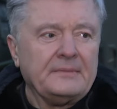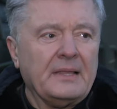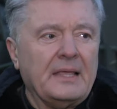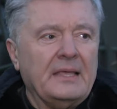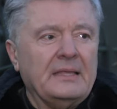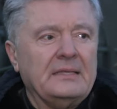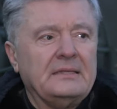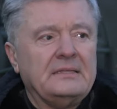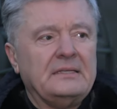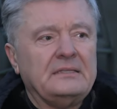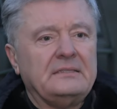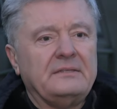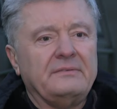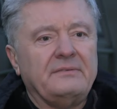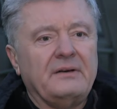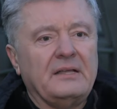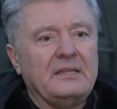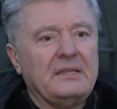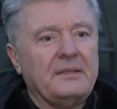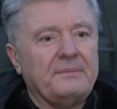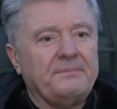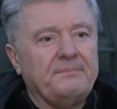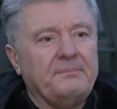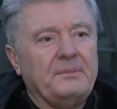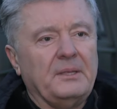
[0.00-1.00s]
in the
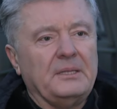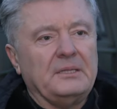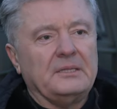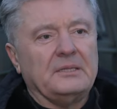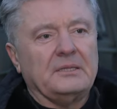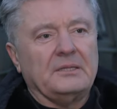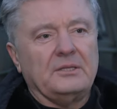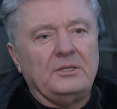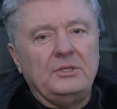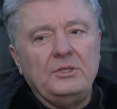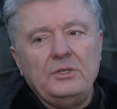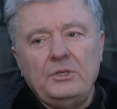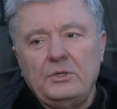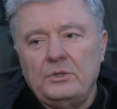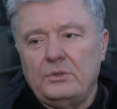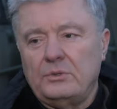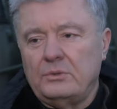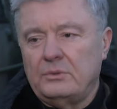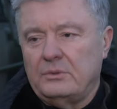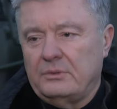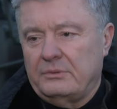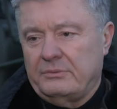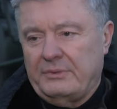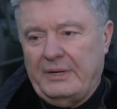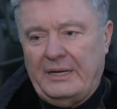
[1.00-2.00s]
development of
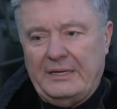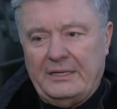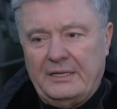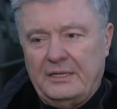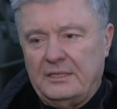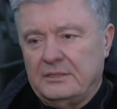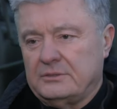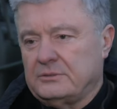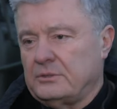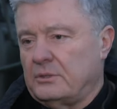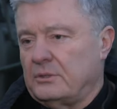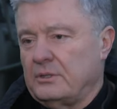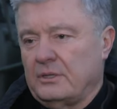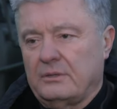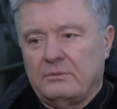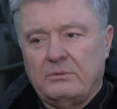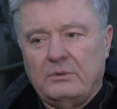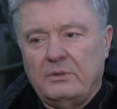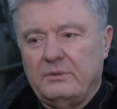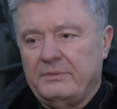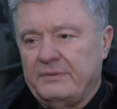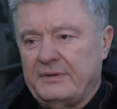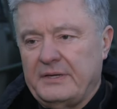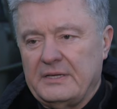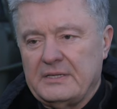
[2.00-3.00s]
new radio electronic
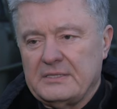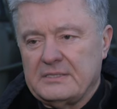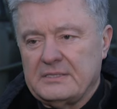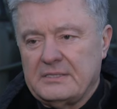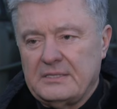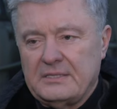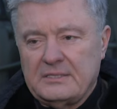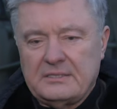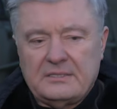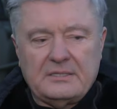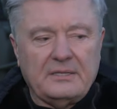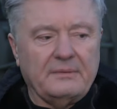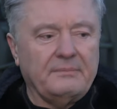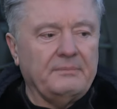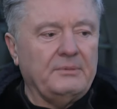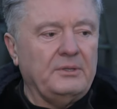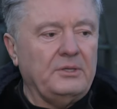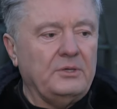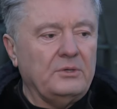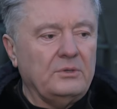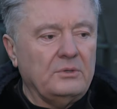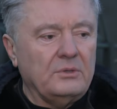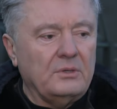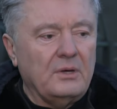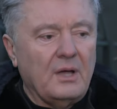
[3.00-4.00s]
warfare system,
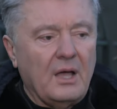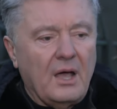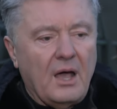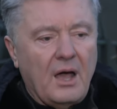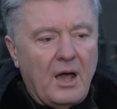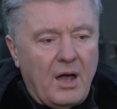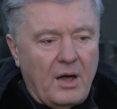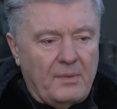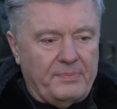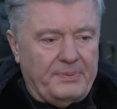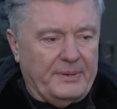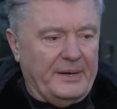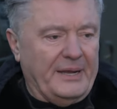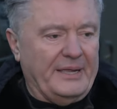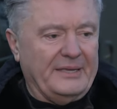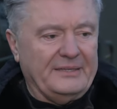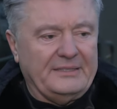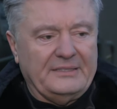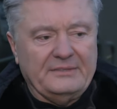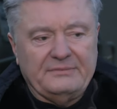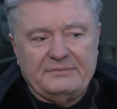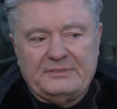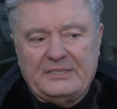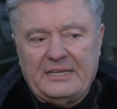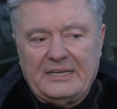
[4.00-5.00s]
new
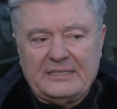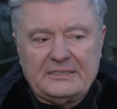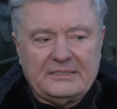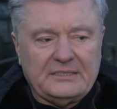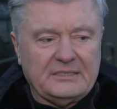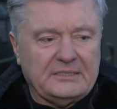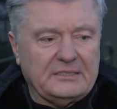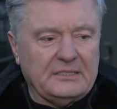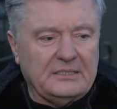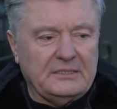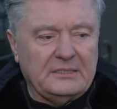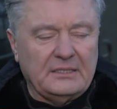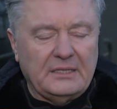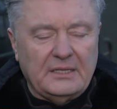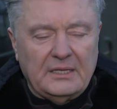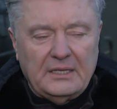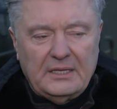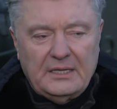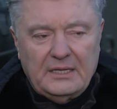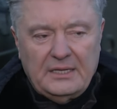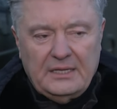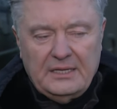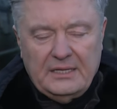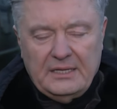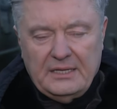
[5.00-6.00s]
operative tactical
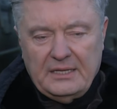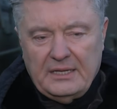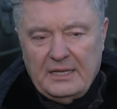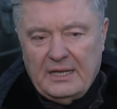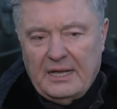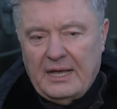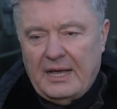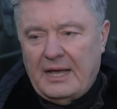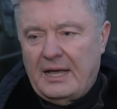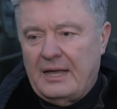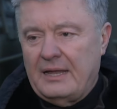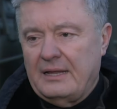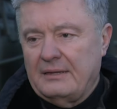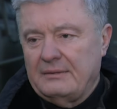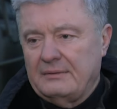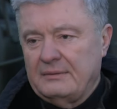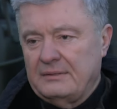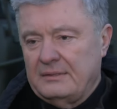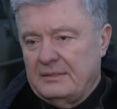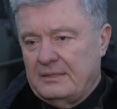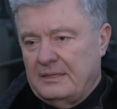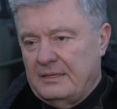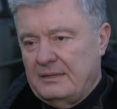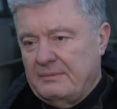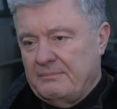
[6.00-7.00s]

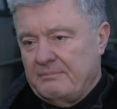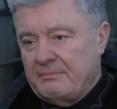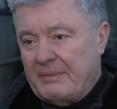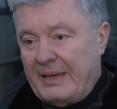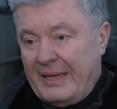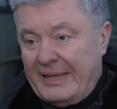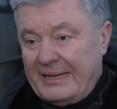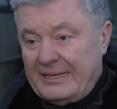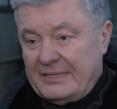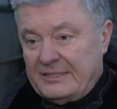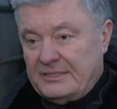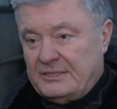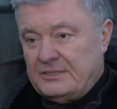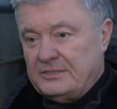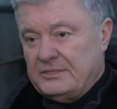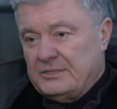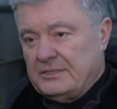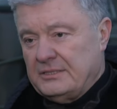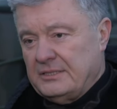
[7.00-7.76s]
unmanned